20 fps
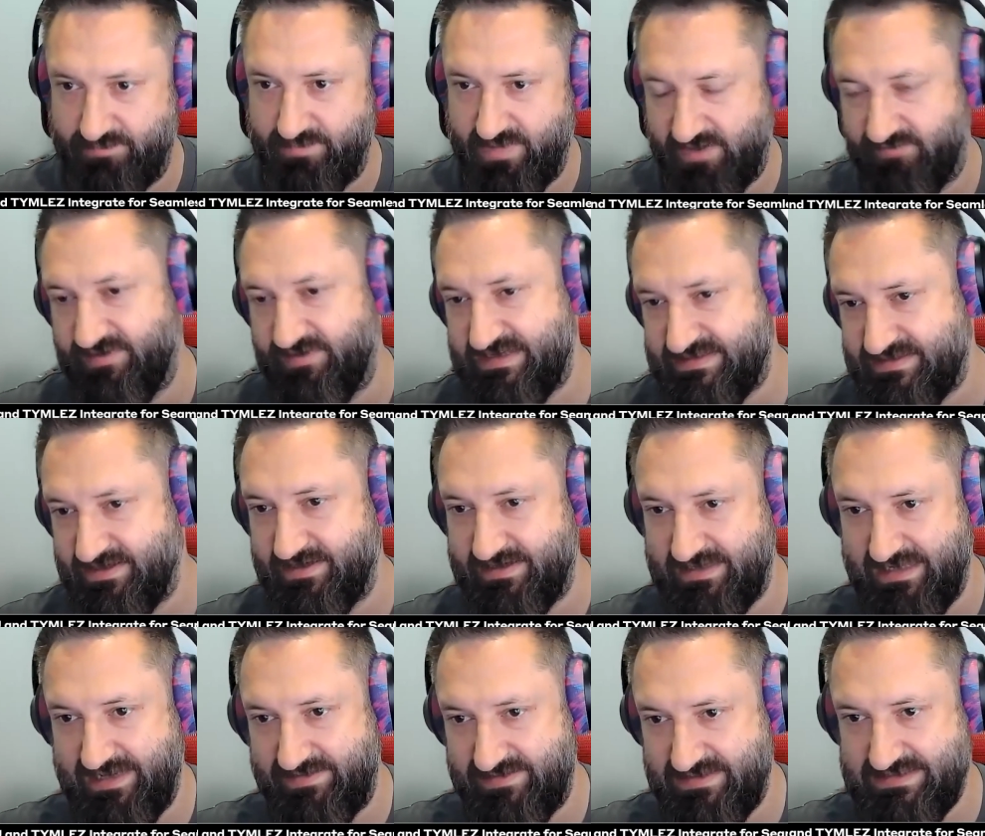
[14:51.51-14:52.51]

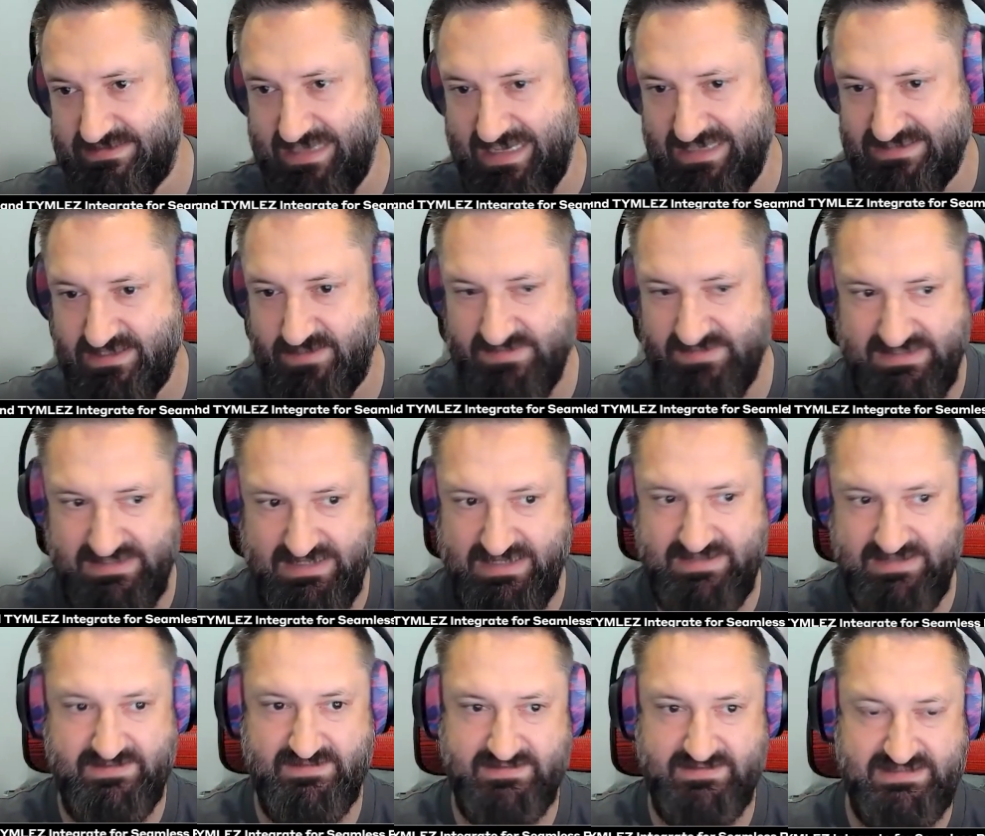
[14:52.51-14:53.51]
recirculating this gas, I'm
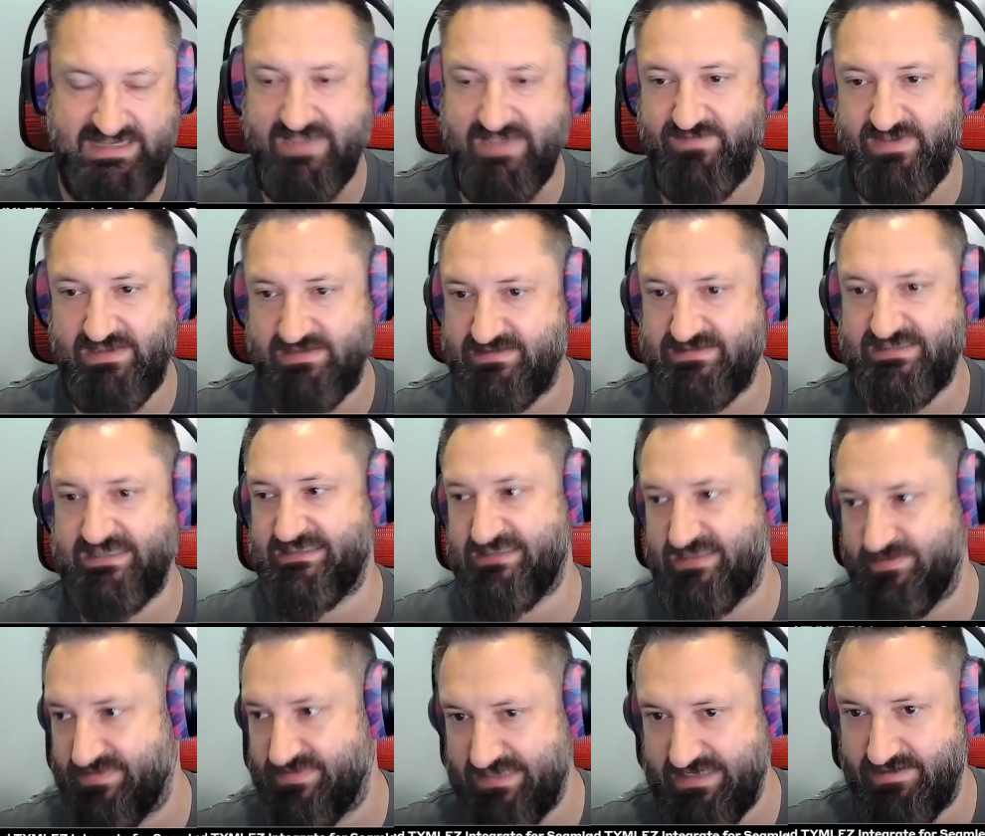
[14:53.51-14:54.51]
saying saving
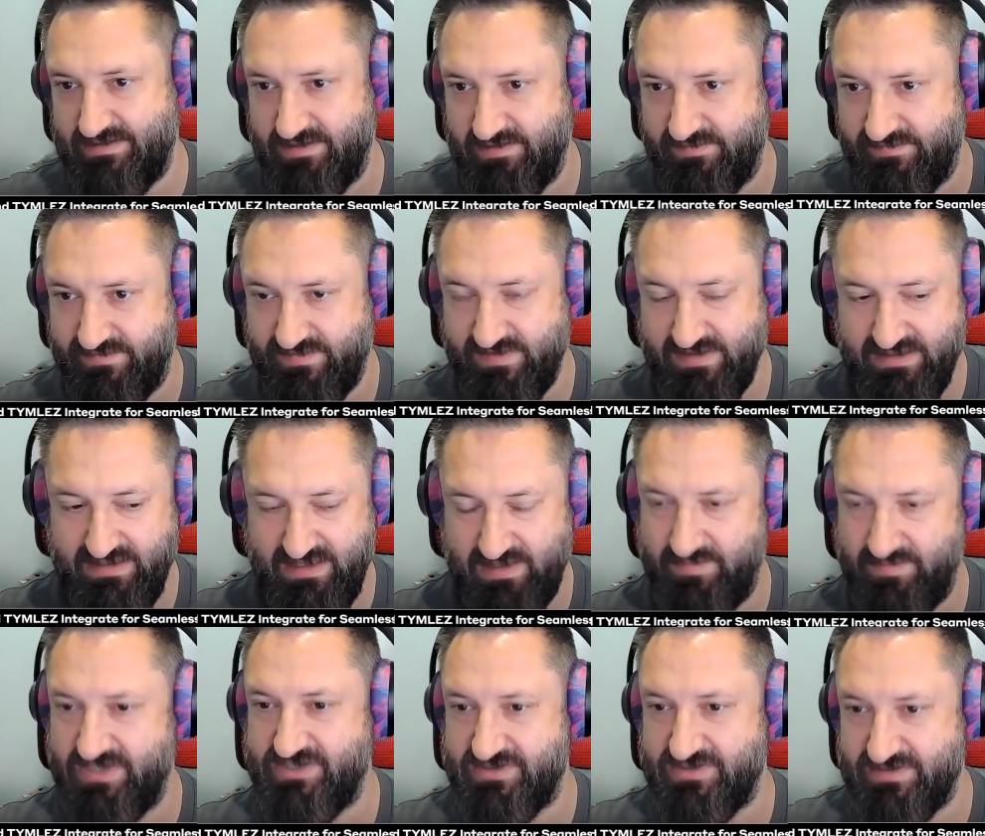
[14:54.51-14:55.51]
60% of
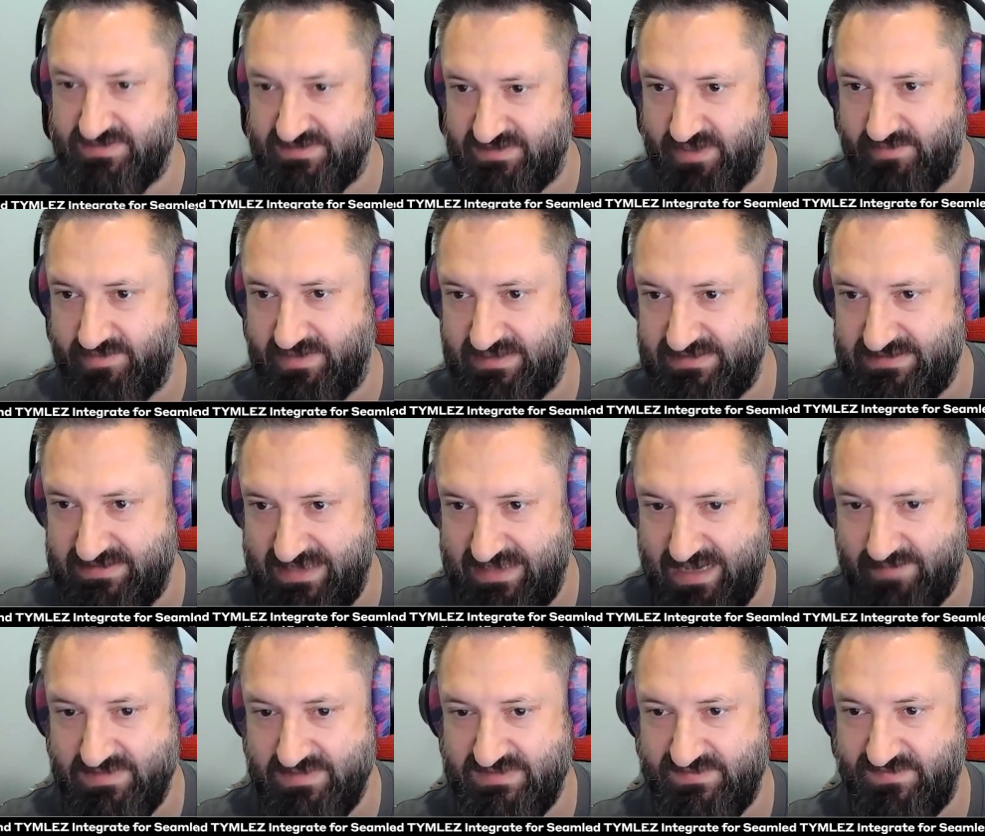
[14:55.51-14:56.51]
emissions going into the
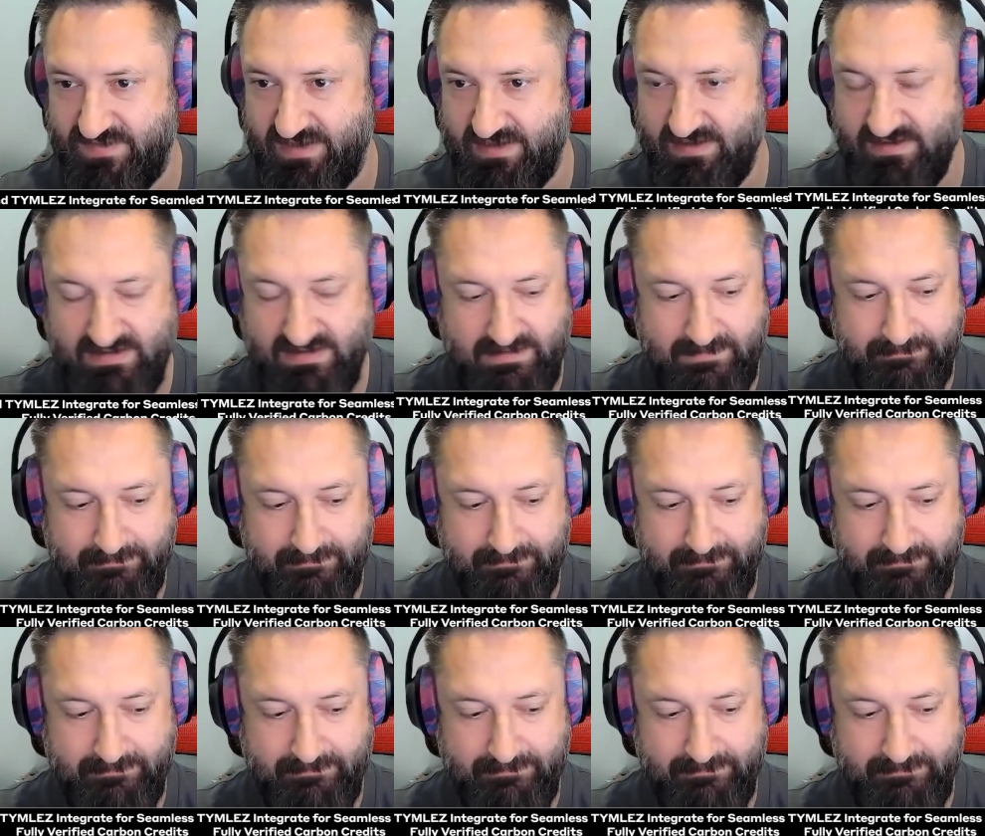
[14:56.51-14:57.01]
atmosphere.